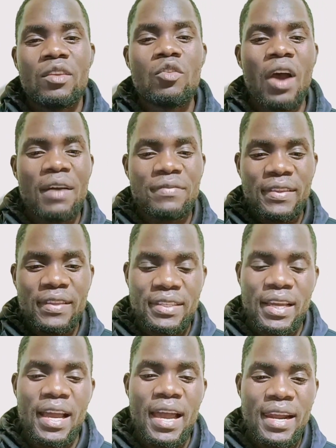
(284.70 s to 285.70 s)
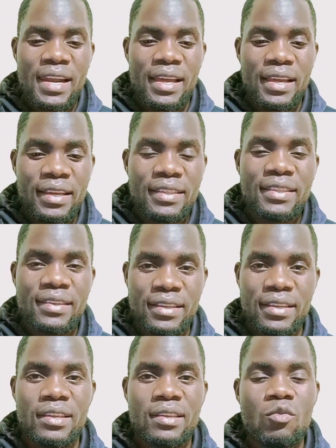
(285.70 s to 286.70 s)
You know, after the Sagana
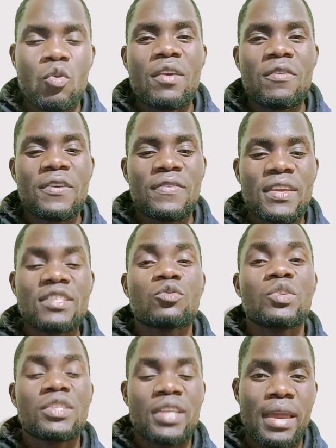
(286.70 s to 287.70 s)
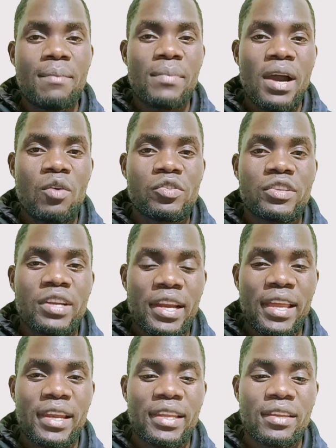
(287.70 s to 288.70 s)
3, one of the things which came out
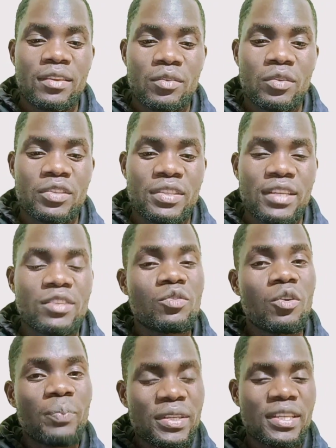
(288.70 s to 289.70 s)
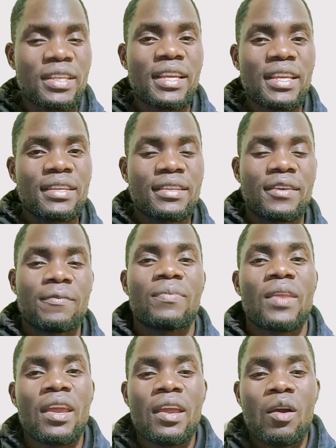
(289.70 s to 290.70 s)
clearly was that, you know, President Kenyatta
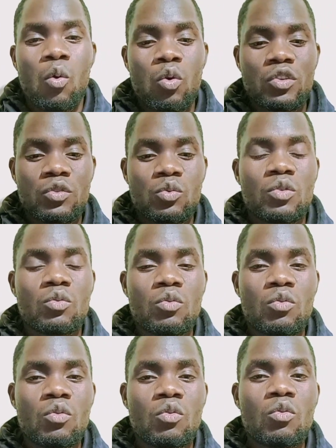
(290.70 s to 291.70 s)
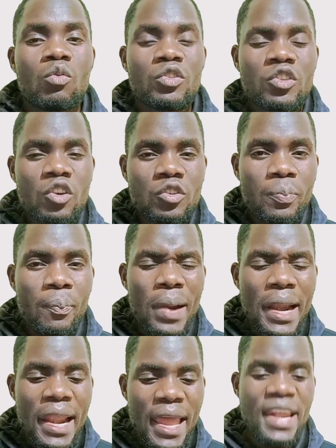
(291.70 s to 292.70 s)
was not
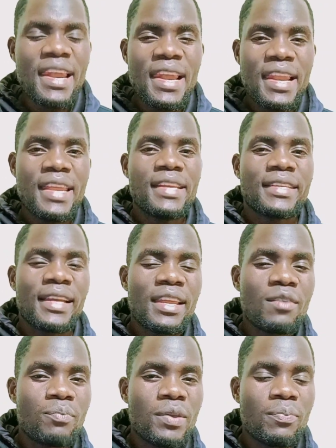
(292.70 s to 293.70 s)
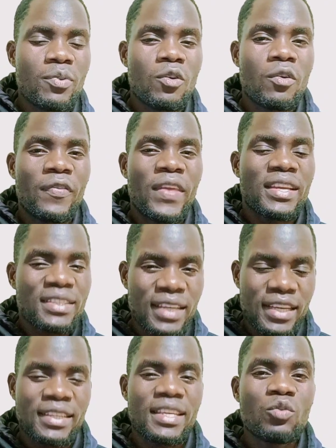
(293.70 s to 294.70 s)
plainly telling people the
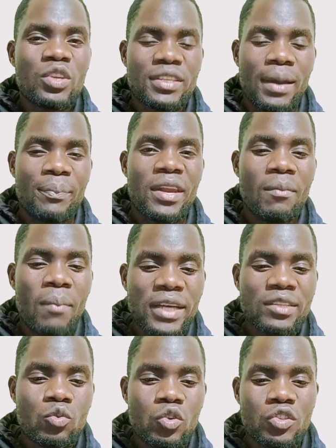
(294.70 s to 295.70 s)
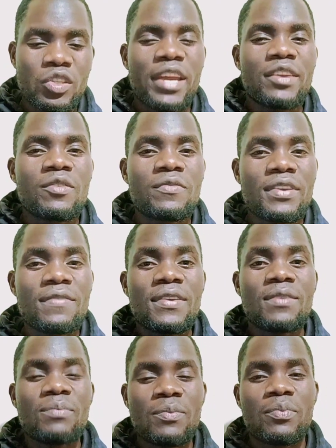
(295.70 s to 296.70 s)
exact thing which happened, but he was kind of
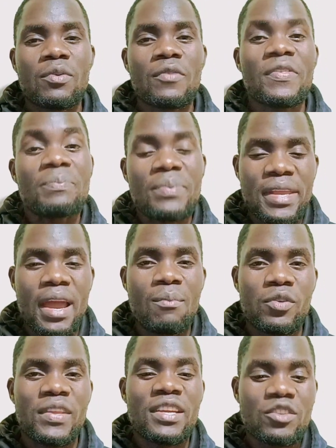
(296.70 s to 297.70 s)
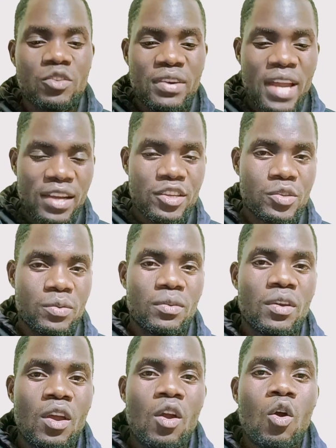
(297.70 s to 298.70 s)
giving people the preamble, the
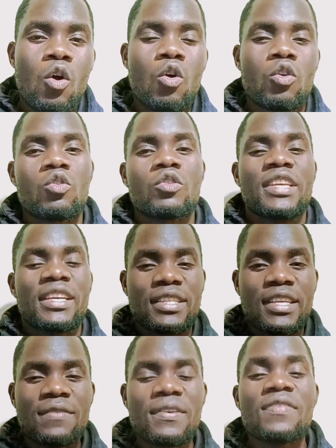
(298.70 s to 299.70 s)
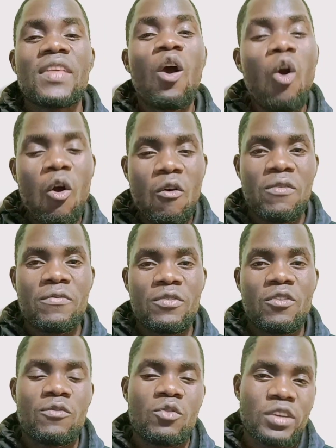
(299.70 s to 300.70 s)
introduction or just giving the
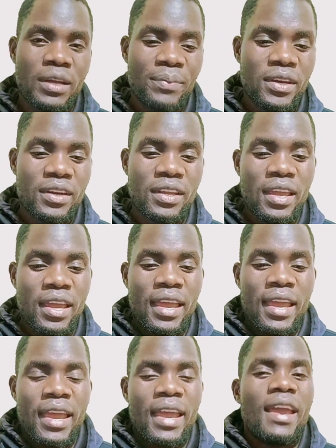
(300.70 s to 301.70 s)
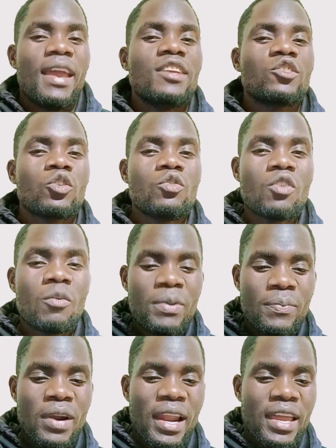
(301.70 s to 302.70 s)
overview of what happened. And so, you know,
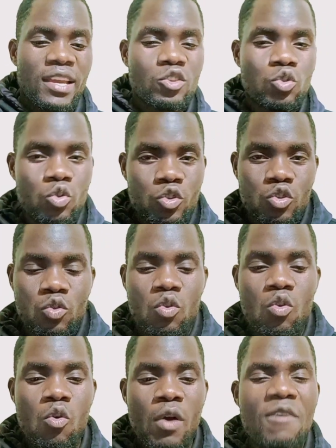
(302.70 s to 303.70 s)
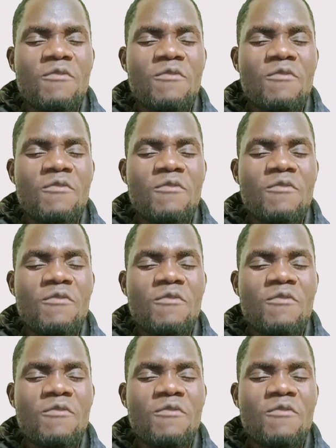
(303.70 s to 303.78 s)
people like Tuju, who